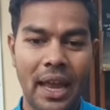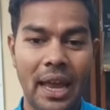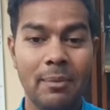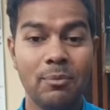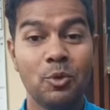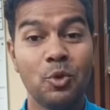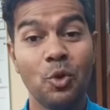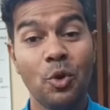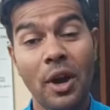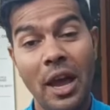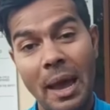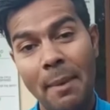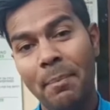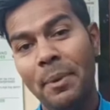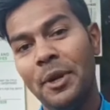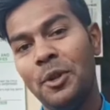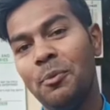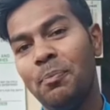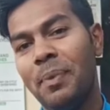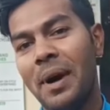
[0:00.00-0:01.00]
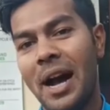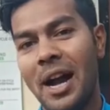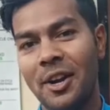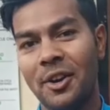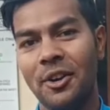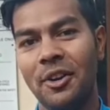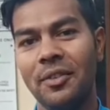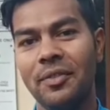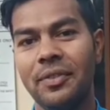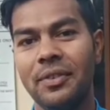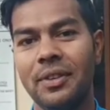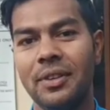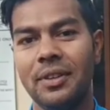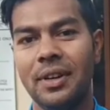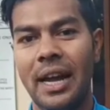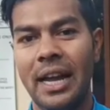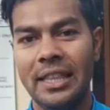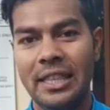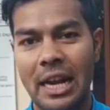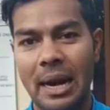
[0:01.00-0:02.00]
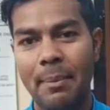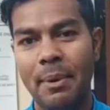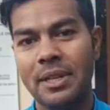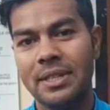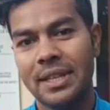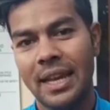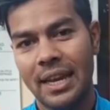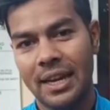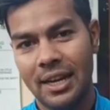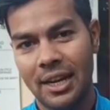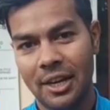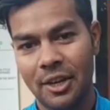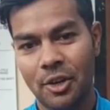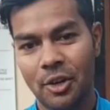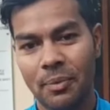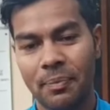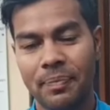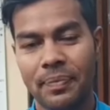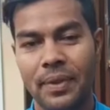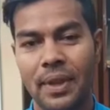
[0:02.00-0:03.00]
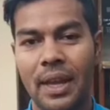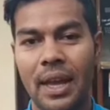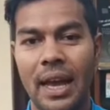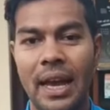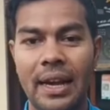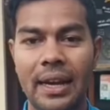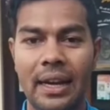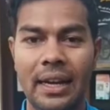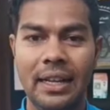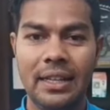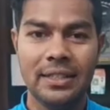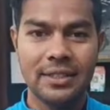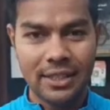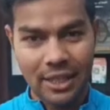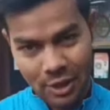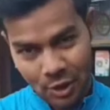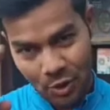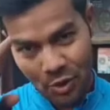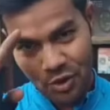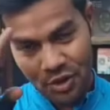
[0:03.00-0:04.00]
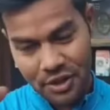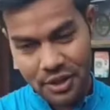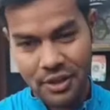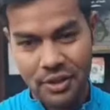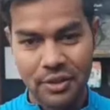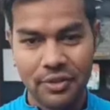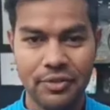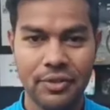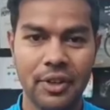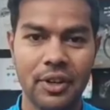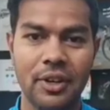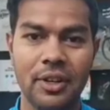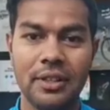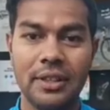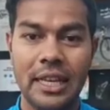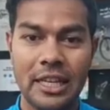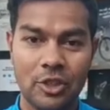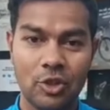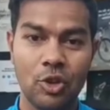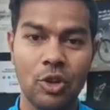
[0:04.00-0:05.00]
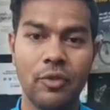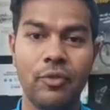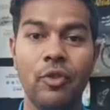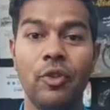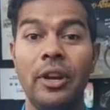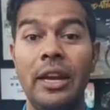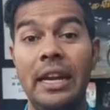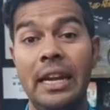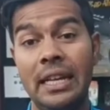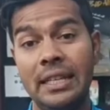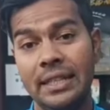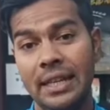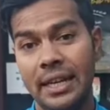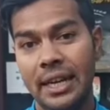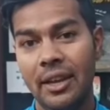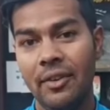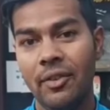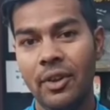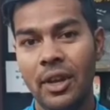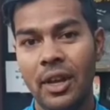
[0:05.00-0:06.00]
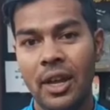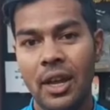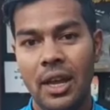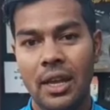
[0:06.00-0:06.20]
I'm so happy to part of Hyderabad Cycling Group. I really salute for this group for initiative.